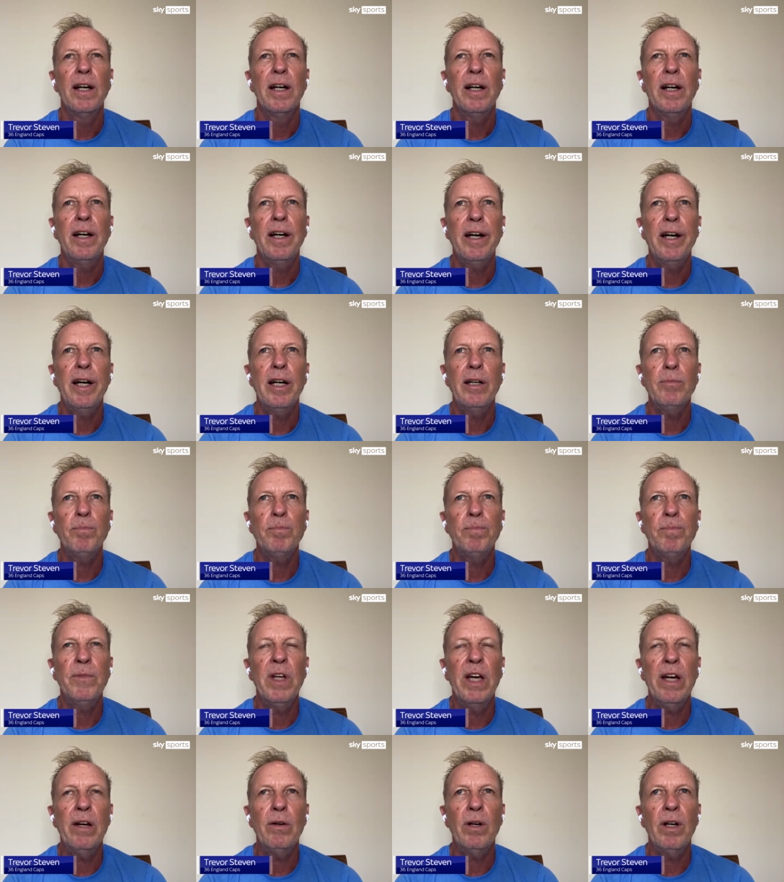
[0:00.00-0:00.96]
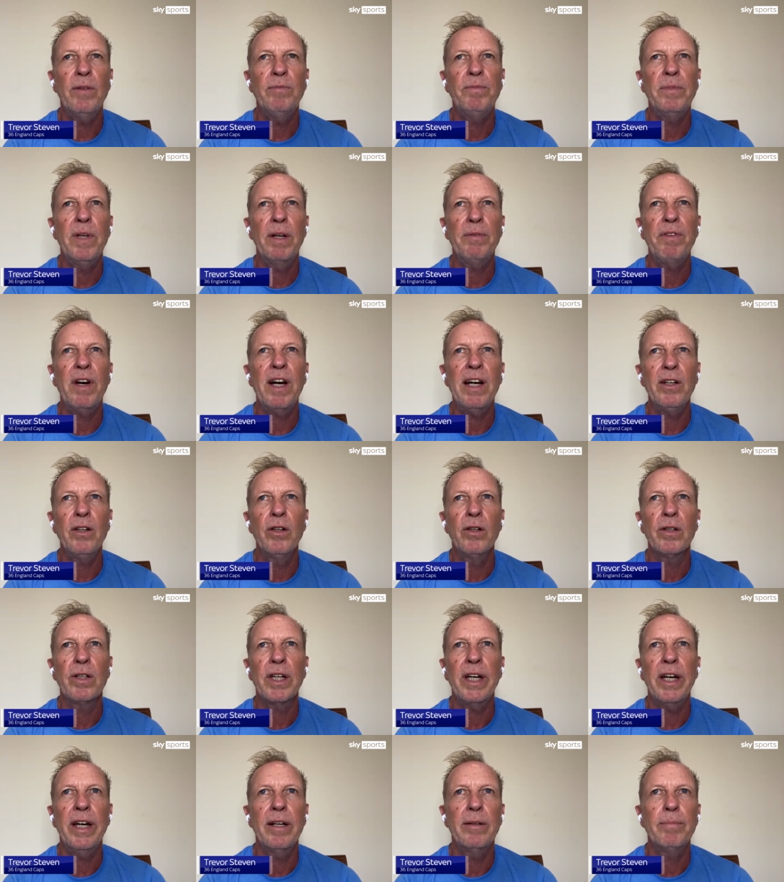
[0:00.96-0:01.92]
Uh, now, if I
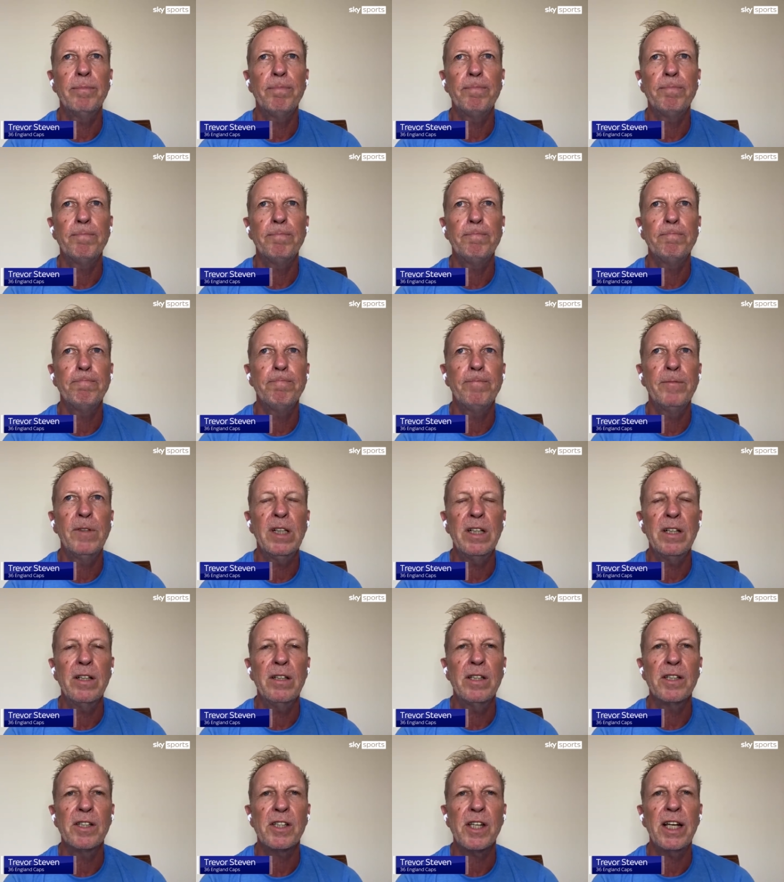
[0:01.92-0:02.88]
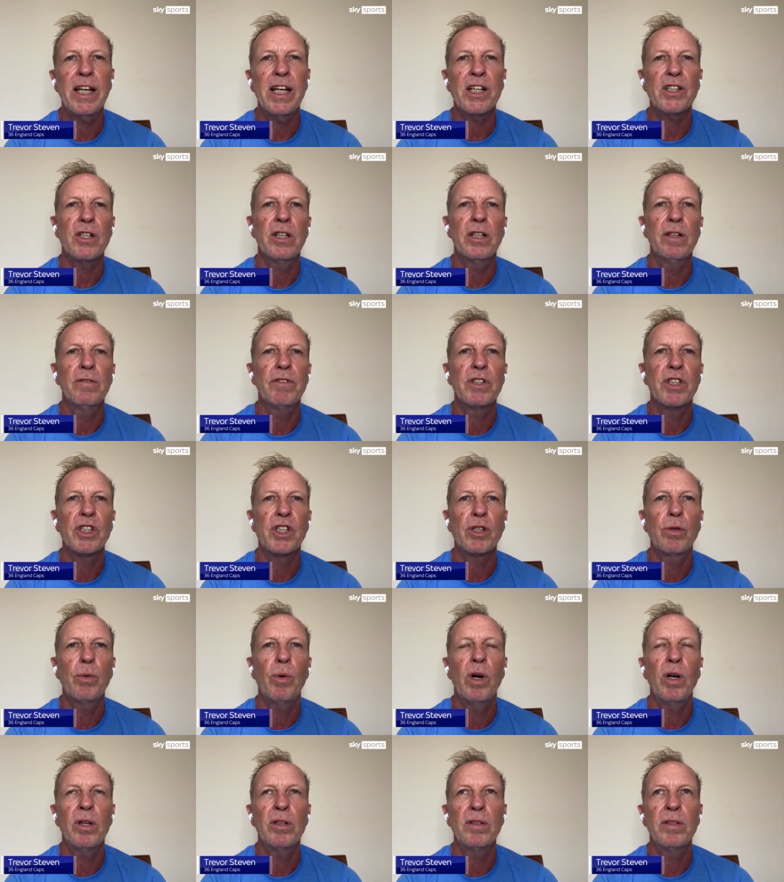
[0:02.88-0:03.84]
look at the, the selection of the
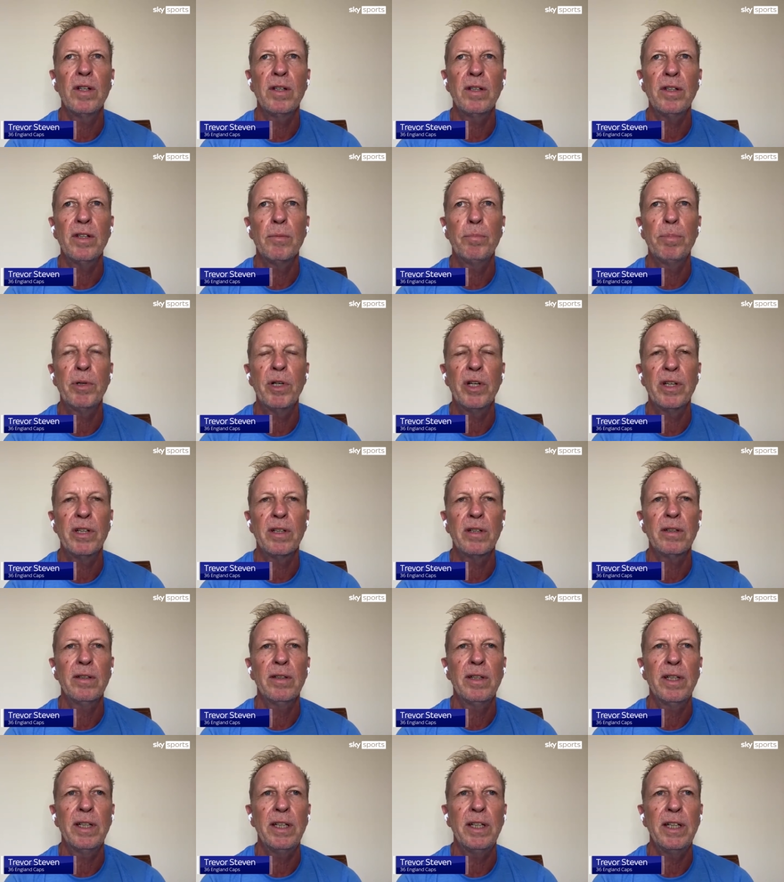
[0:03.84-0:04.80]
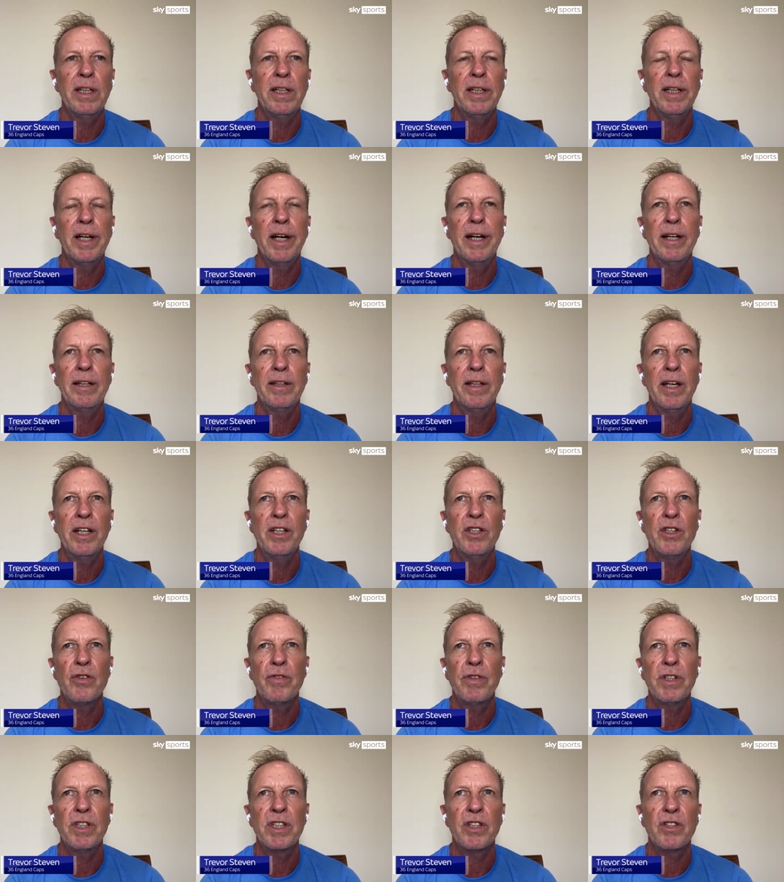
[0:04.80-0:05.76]
squad, you know, putting the uh, the
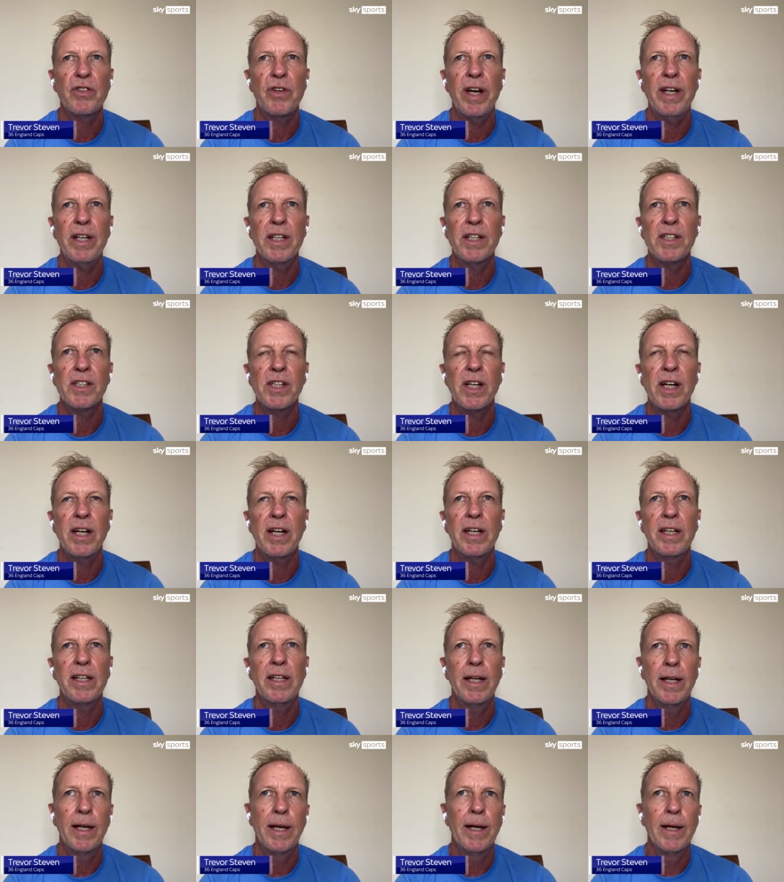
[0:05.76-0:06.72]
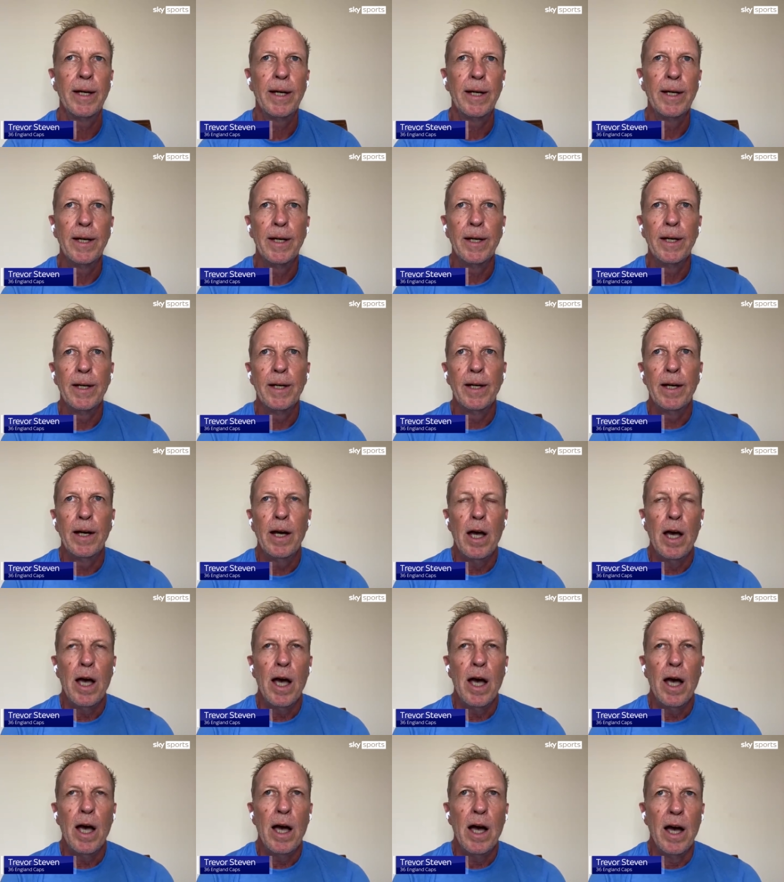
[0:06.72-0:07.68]
injury to Trent aside,
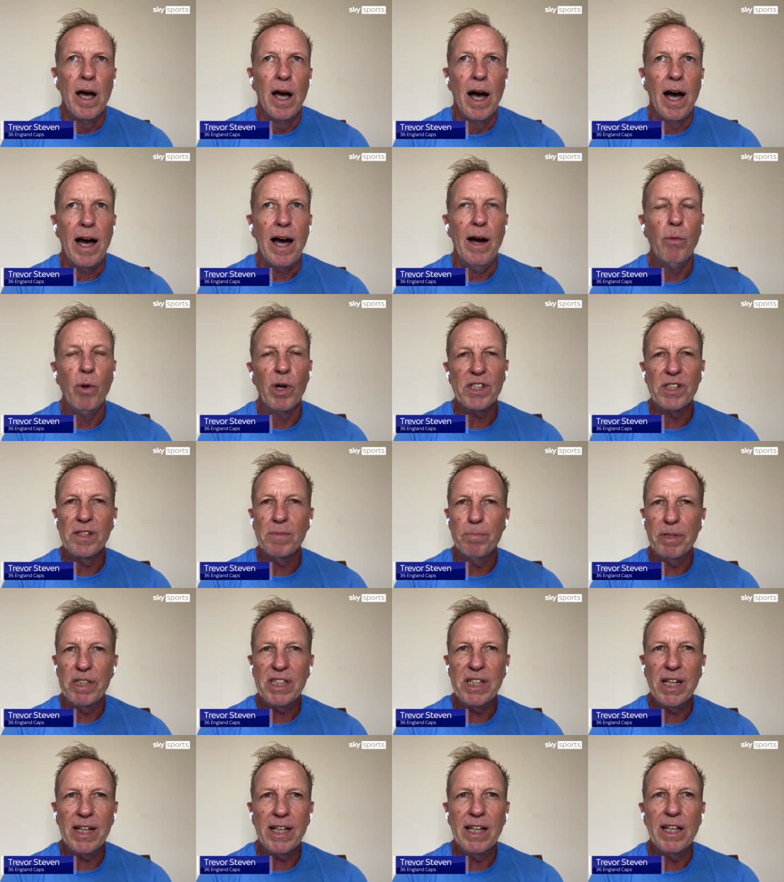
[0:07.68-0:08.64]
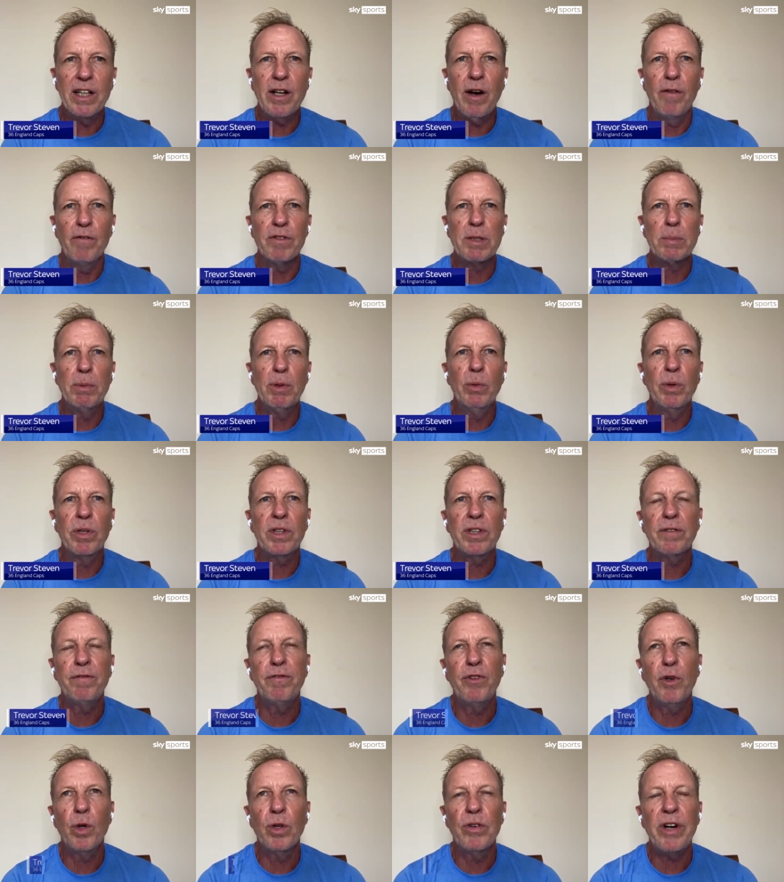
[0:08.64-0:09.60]
I wasn't particularly comfortable with the
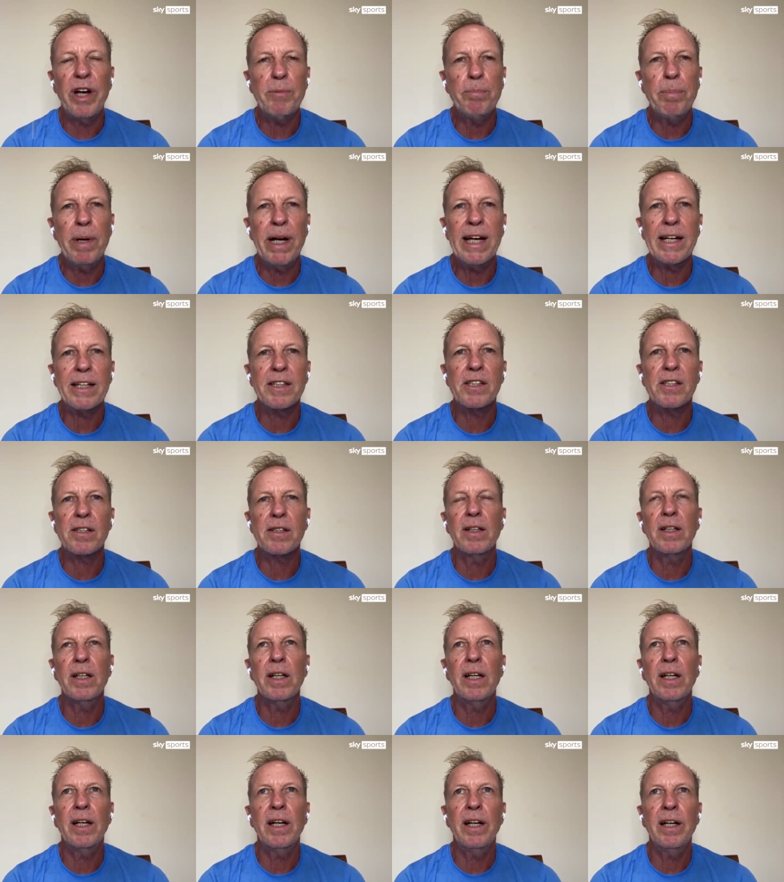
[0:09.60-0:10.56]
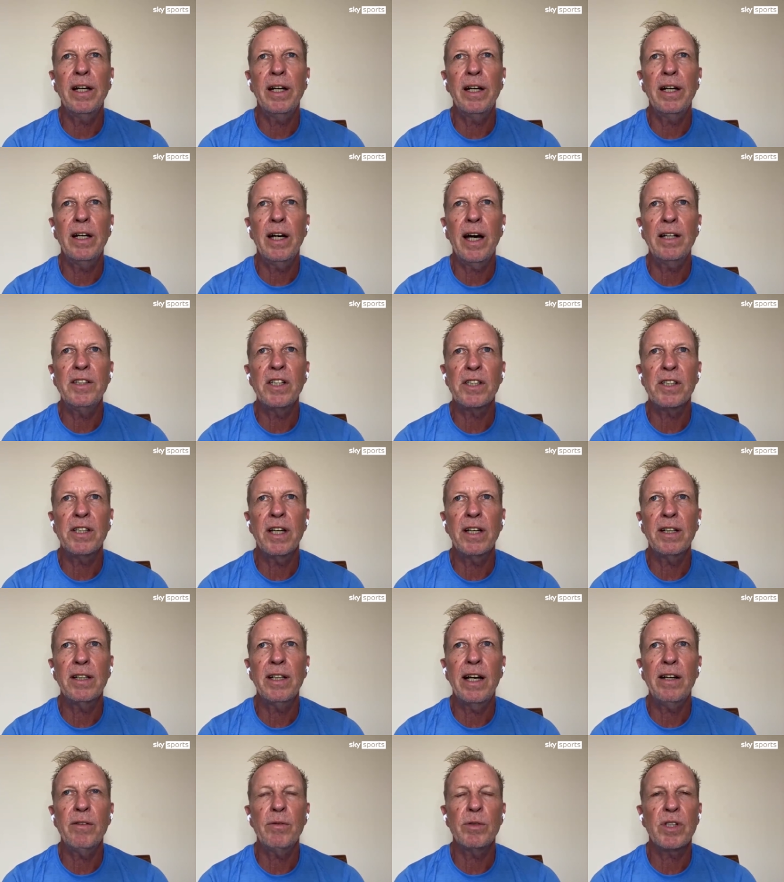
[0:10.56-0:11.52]
four right backs uh, I just
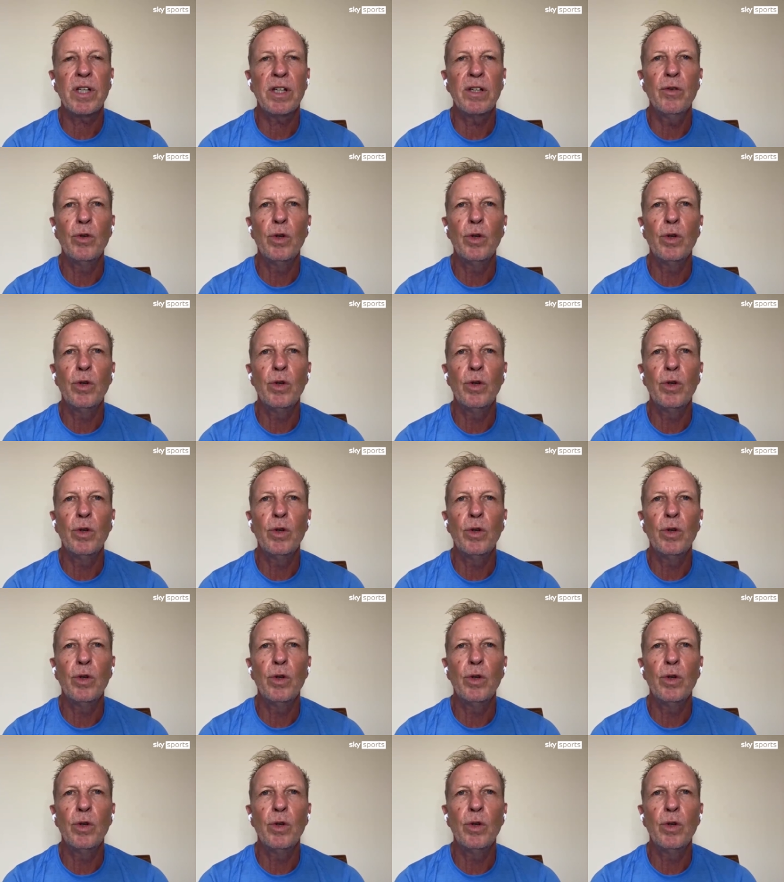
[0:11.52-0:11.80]
think that was an